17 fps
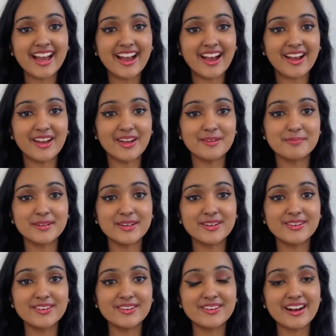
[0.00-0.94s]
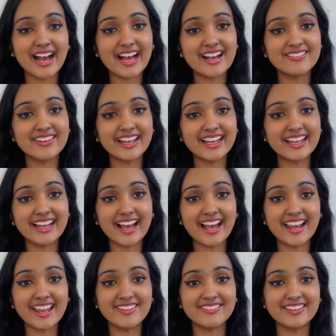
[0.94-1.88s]
I hope you're all having
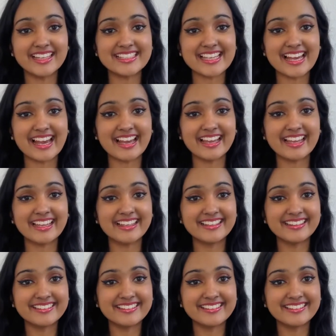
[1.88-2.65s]
a lovely day.